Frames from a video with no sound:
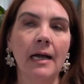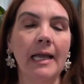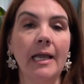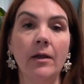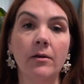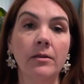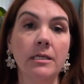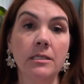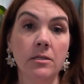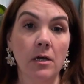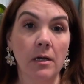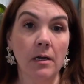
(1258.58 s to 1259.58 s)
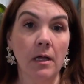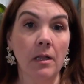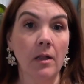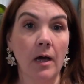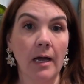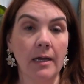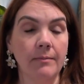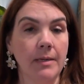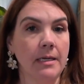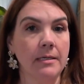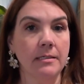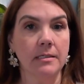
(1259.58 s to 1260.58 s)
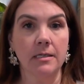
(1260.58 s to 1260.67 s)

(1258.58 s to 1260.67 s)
I hear this song a lot because